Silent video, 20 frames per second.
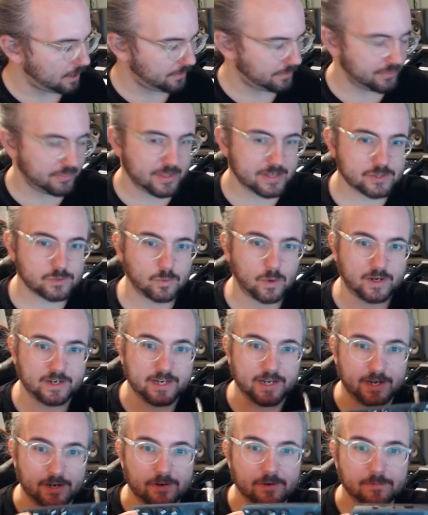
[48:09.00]
this one
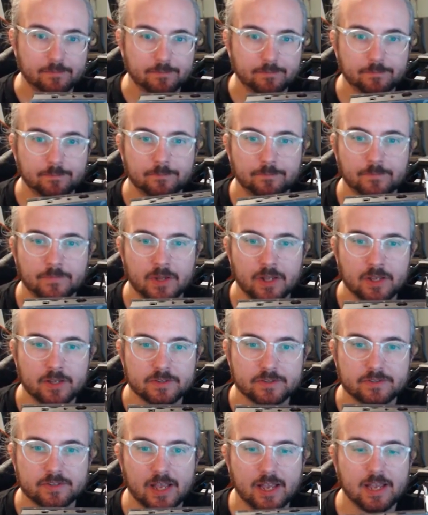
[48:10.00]
here,
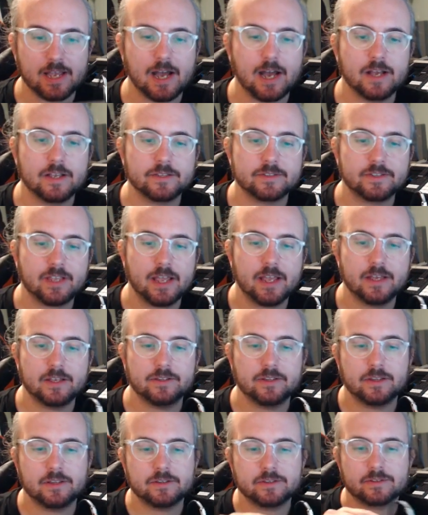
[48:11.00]
say
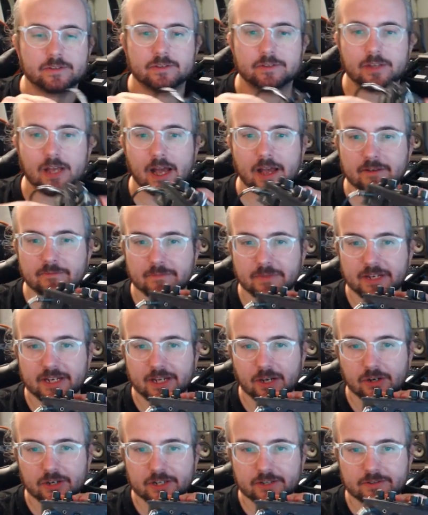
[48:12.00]
I have
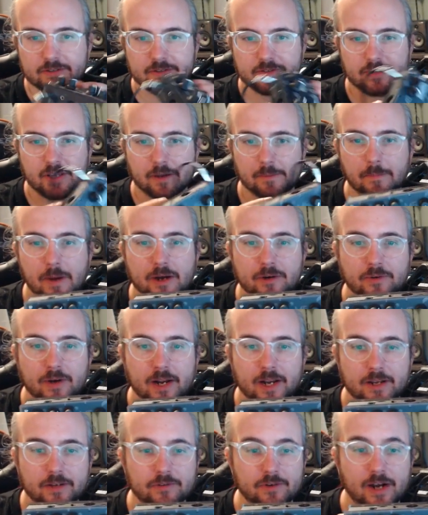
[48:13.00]
MIDI on it, the
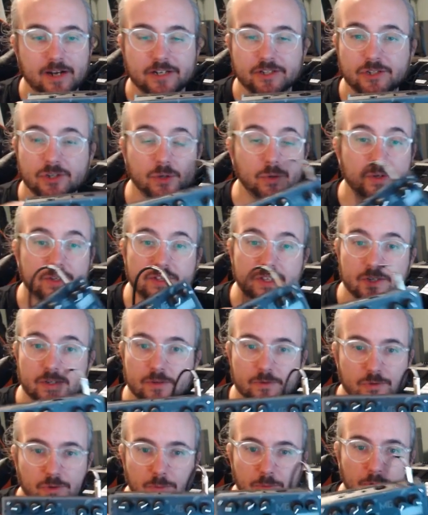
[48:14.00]
Micro Granny 2. It's
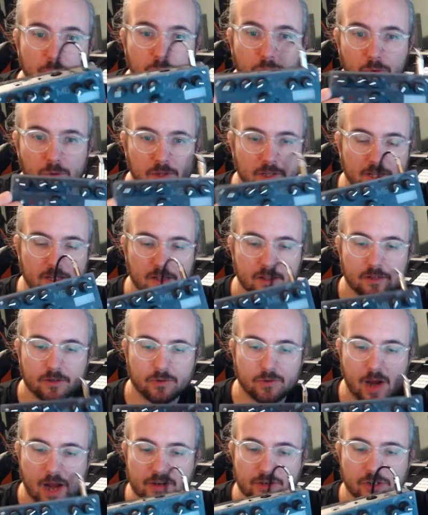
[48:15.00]
a super cool little
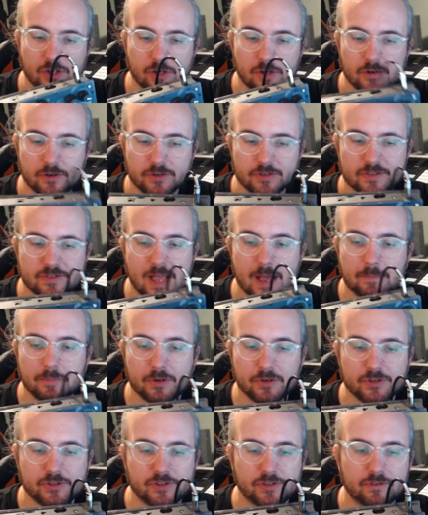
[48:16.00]
granular
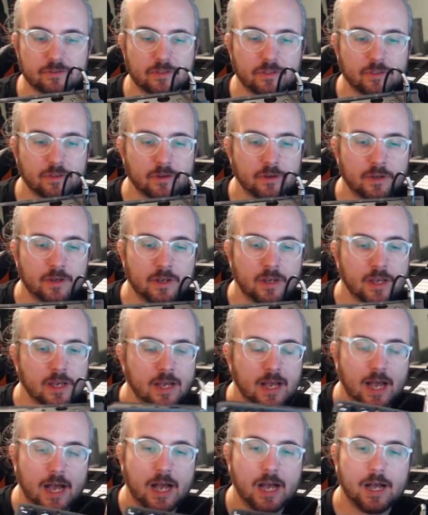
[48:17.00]
sampler synth.
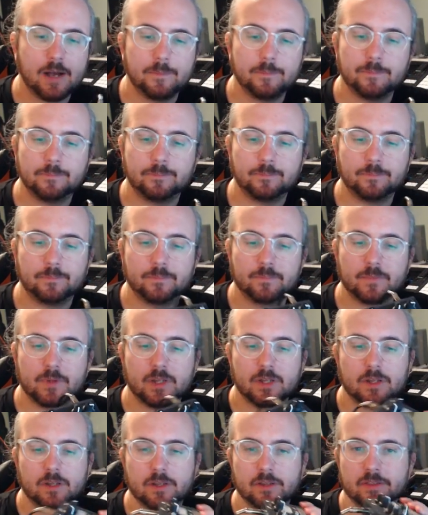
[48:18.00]

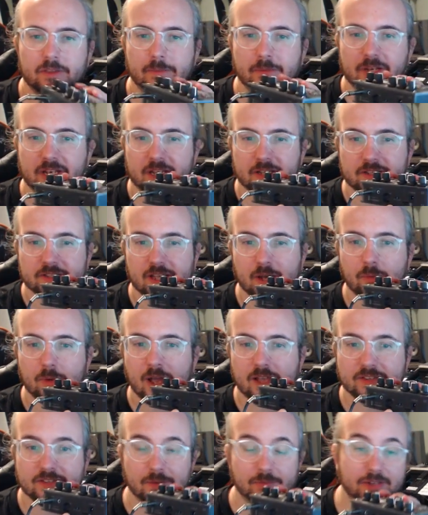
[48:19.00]
The MIDI. Say we
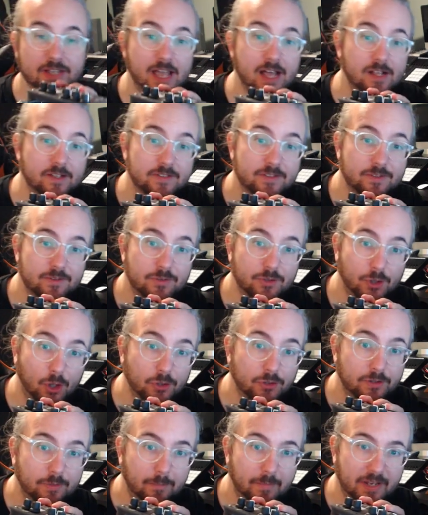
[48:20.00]
had something else,
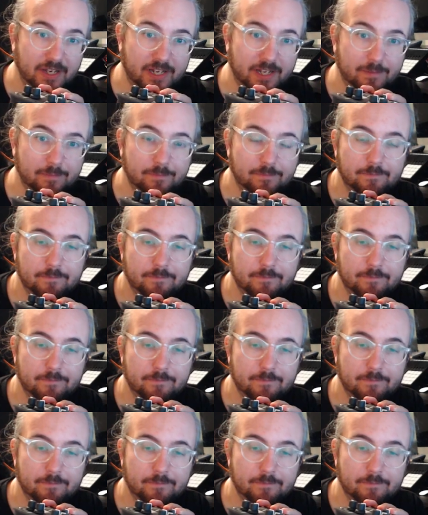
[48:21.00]
not MIDI,